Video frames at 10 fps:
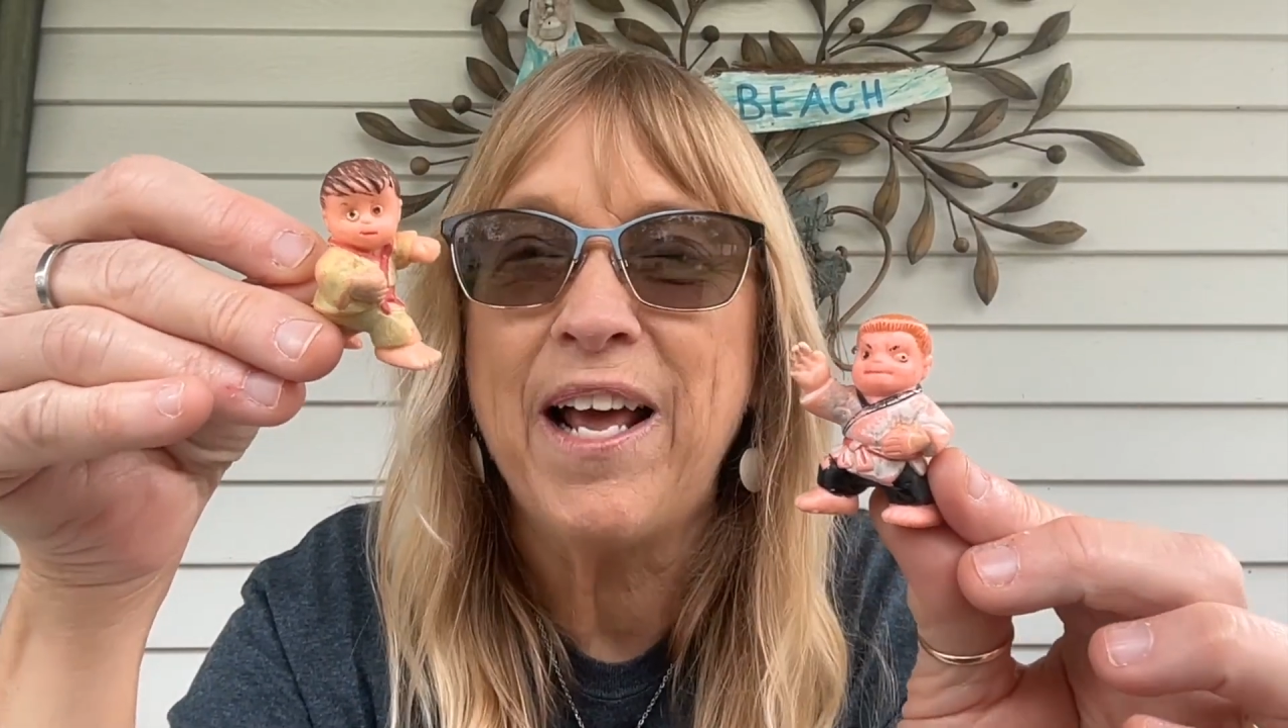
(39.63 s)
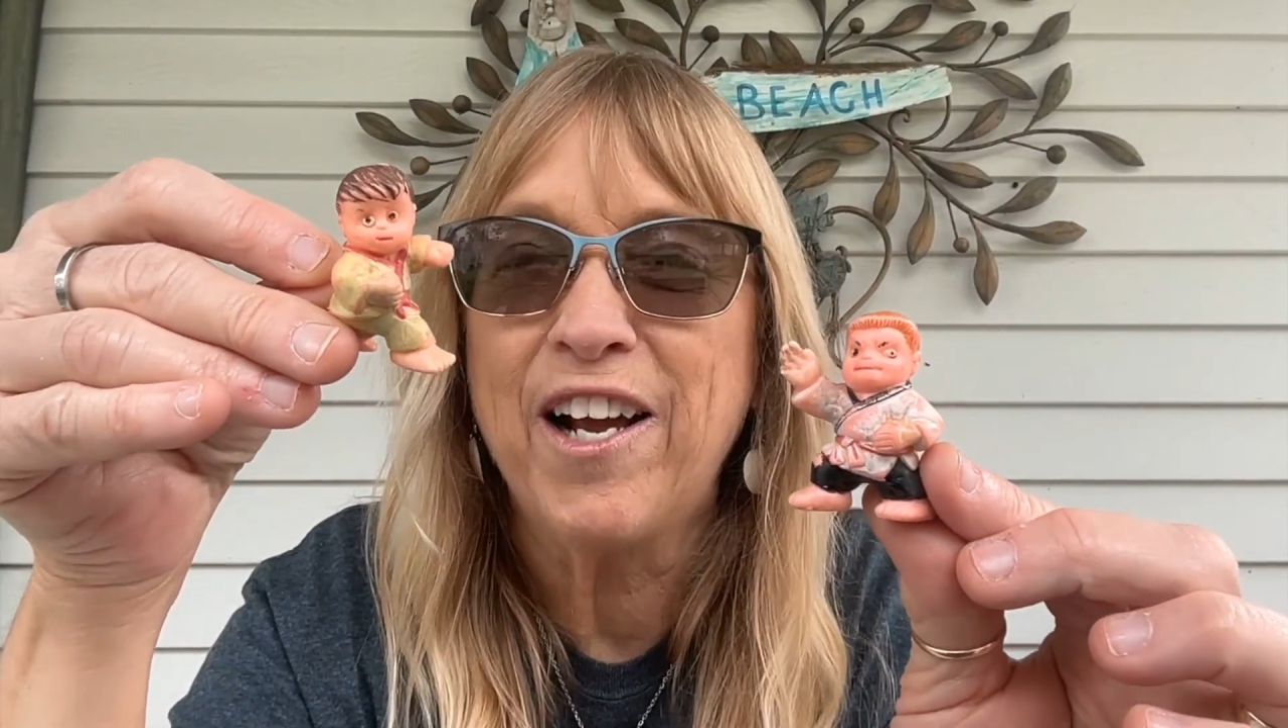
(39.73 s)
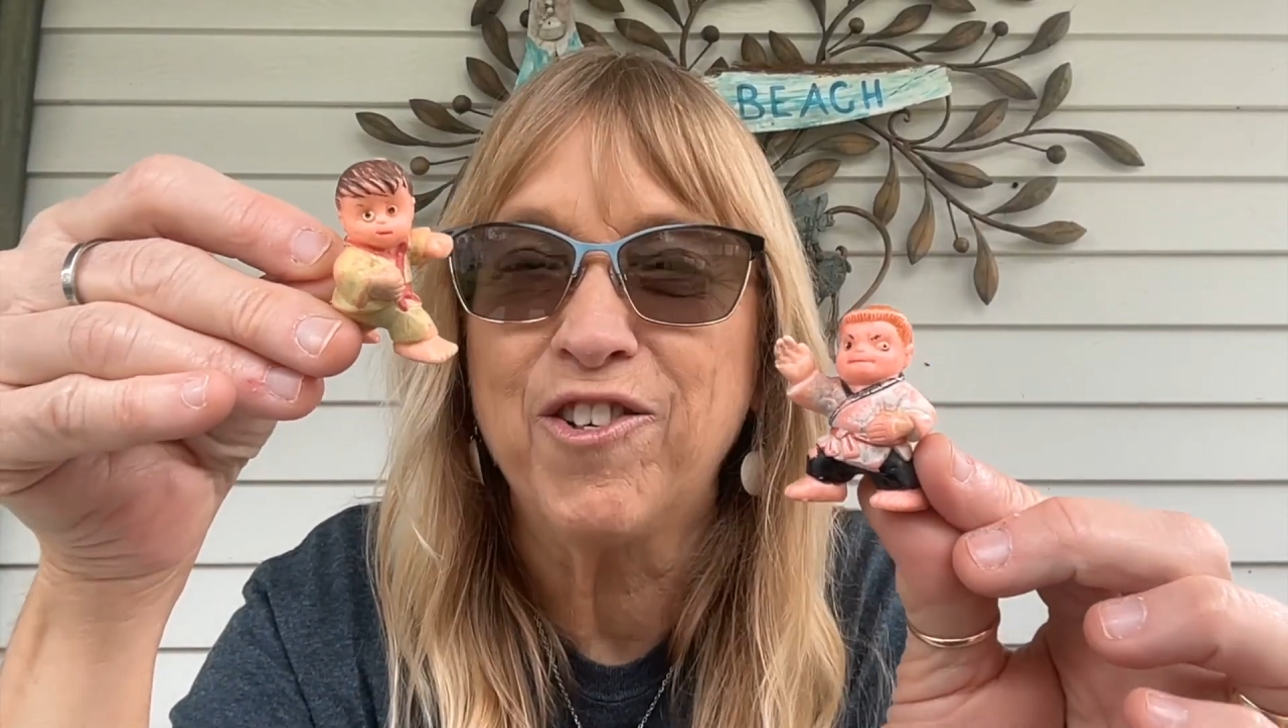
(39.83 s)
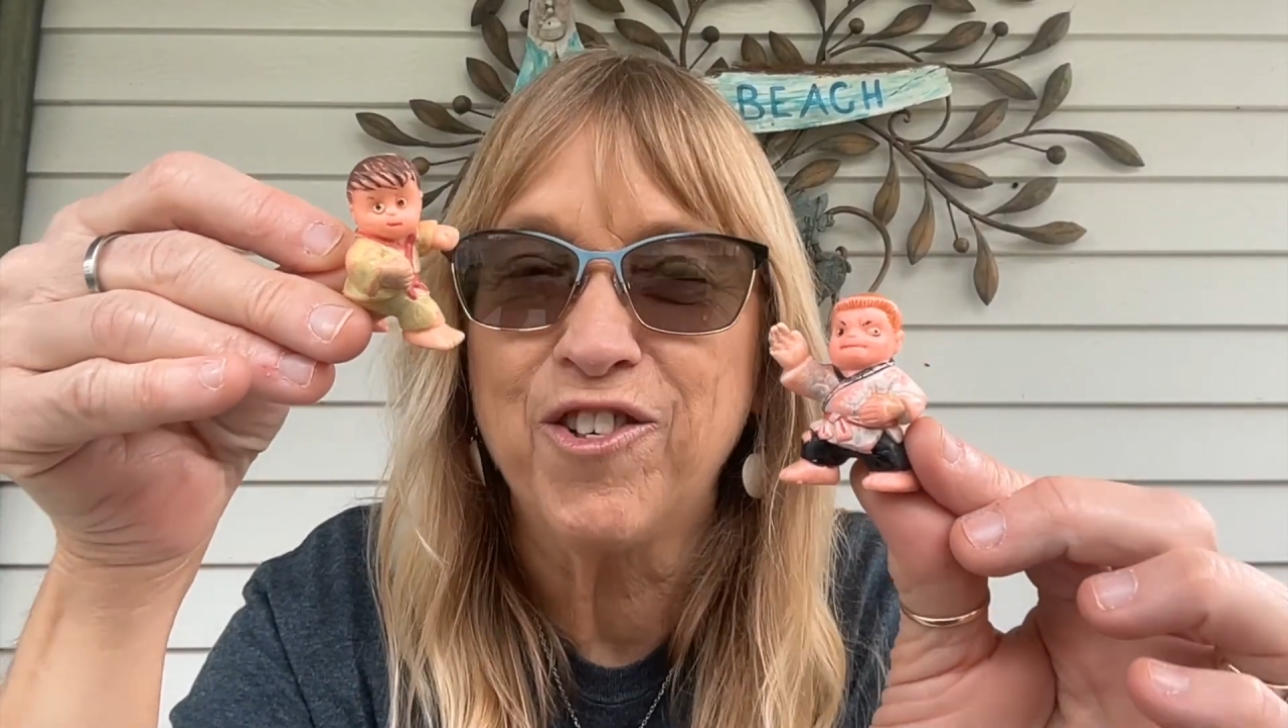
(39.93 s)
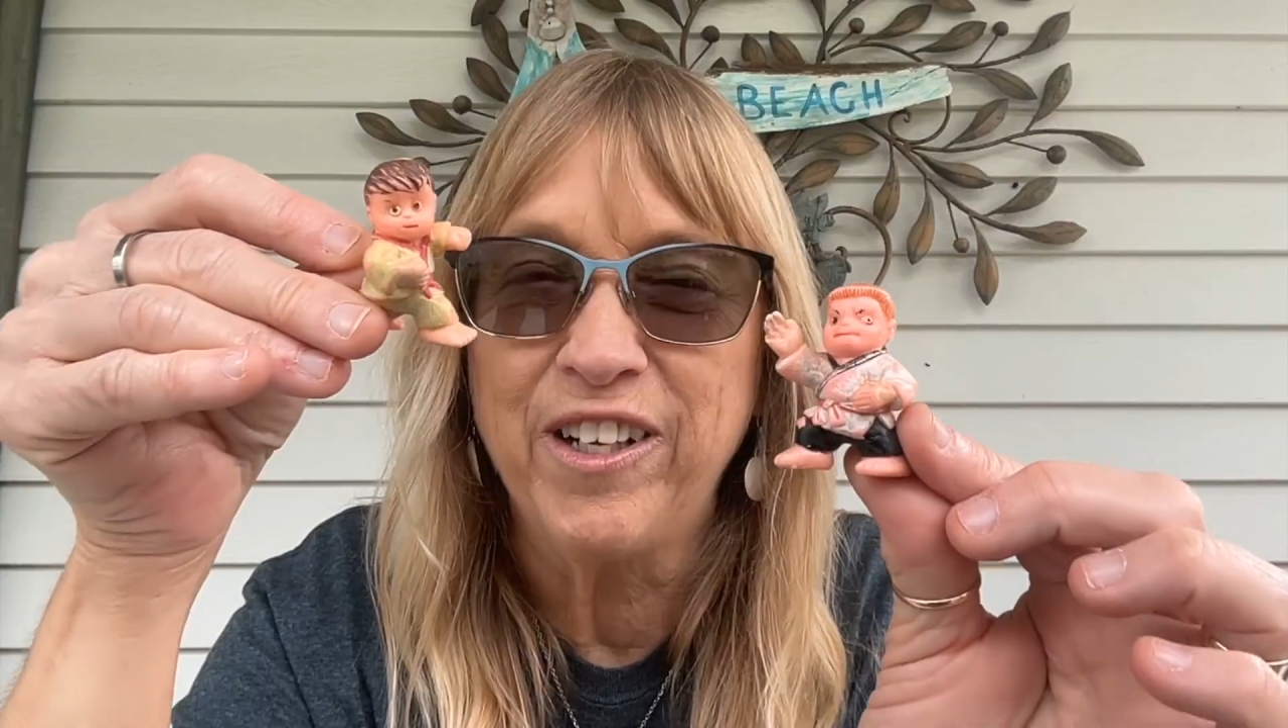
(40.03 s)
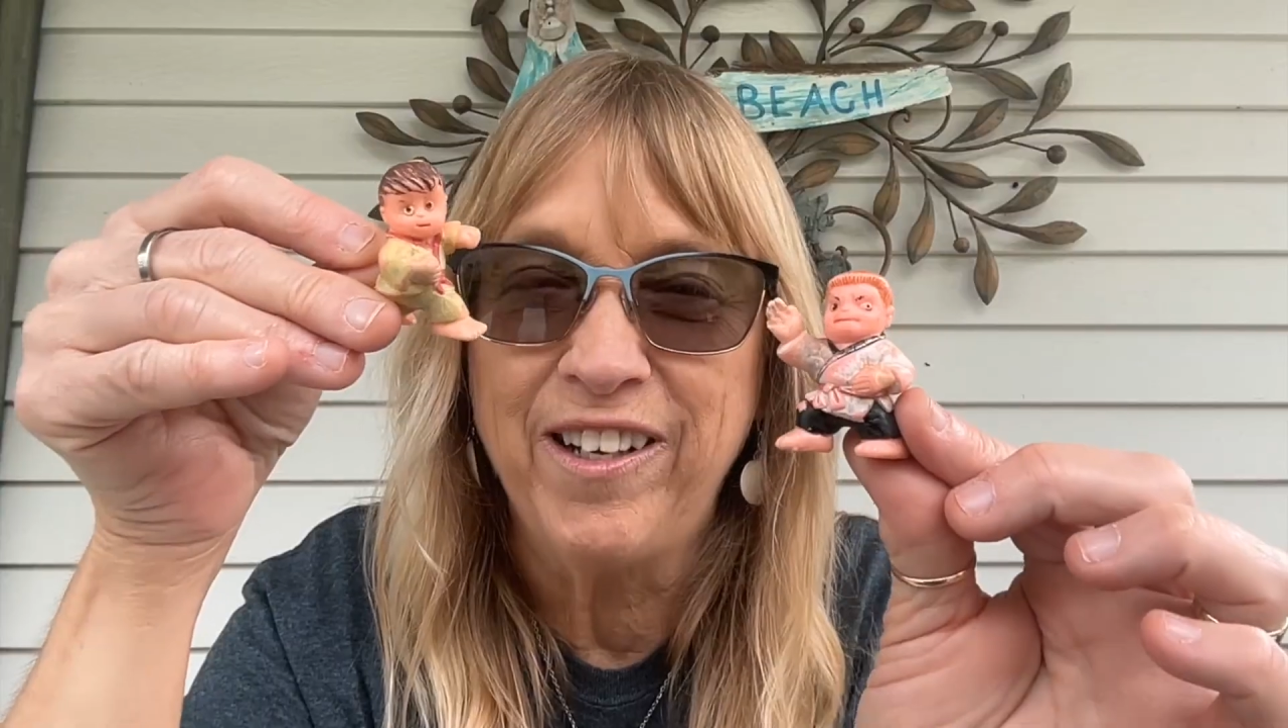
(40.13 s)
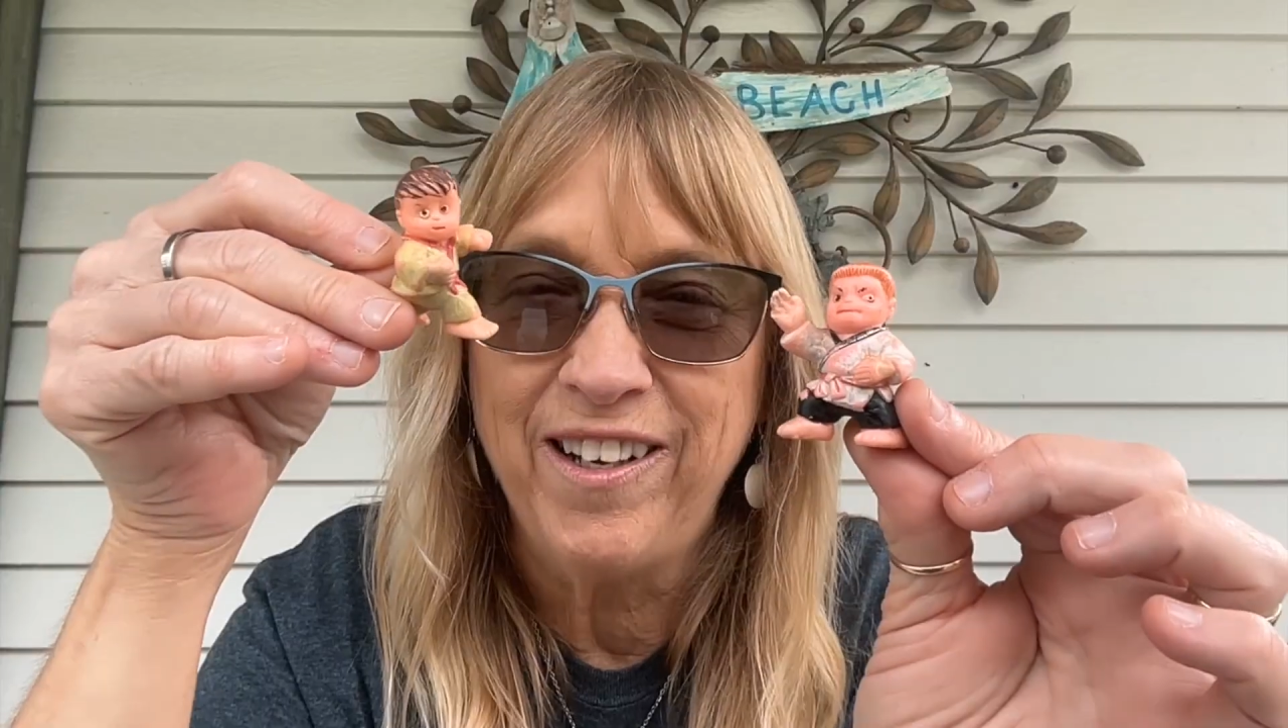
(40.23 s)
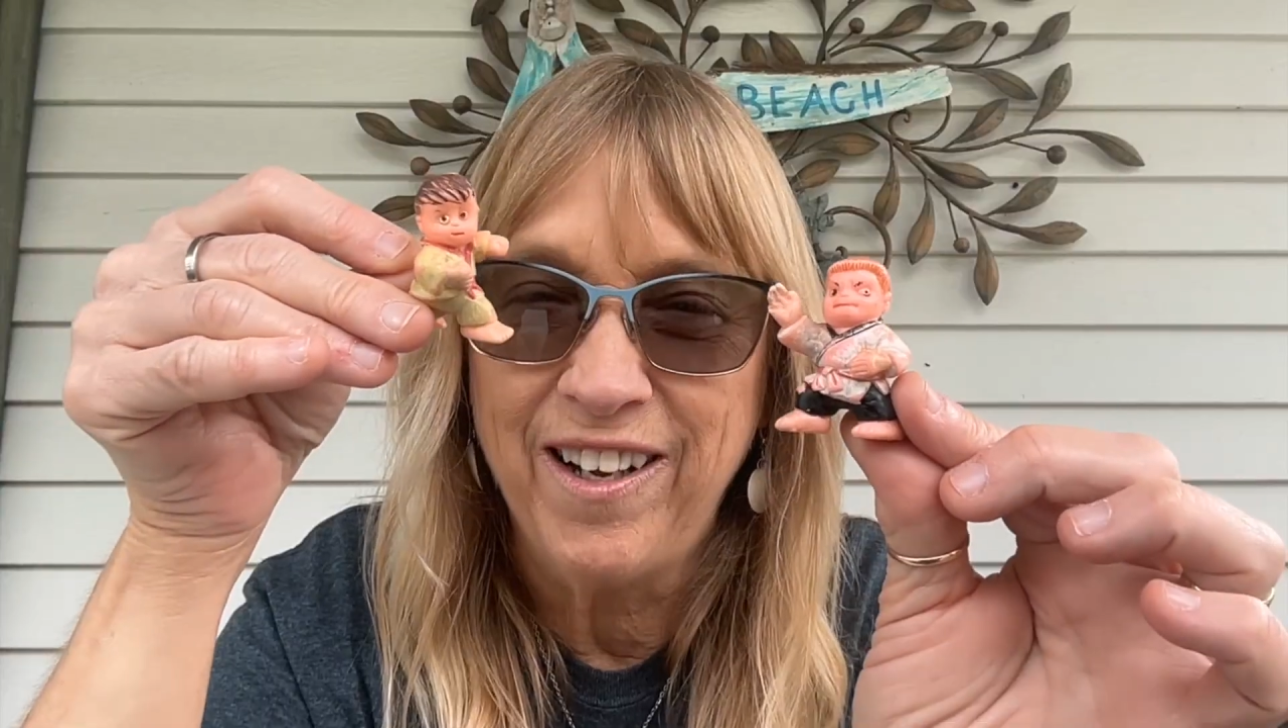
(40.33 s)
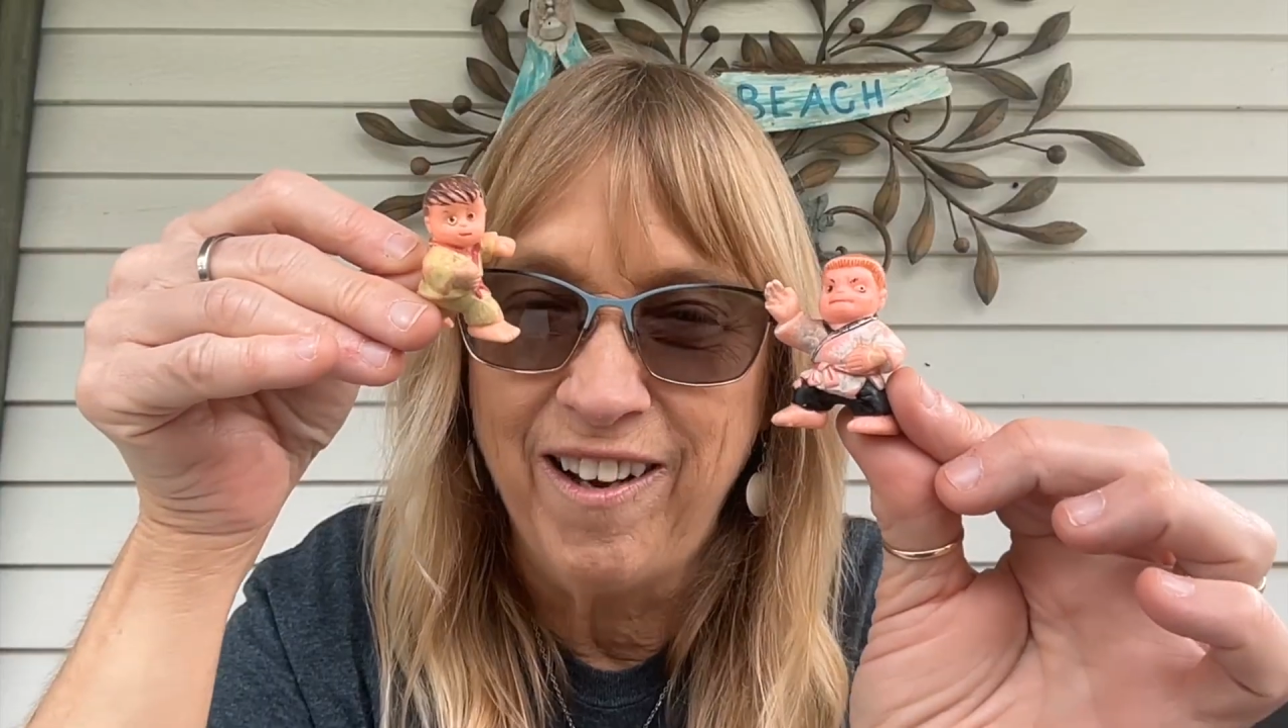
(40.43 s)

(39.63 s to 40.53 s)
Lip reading: actually